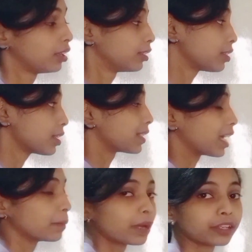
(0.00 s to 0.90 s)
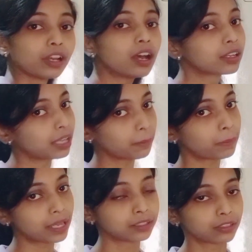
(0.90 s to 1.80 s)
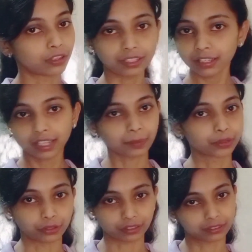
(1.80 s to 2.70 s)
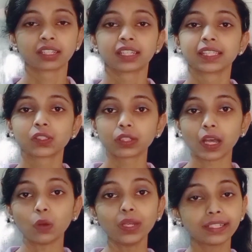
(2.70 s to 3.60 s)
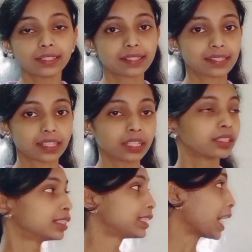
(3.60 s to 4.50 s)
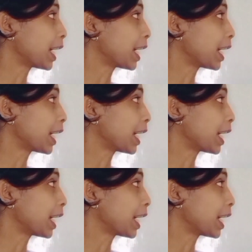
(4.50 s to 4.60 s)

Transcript: This is done by your compiler or your computer. So now let us see the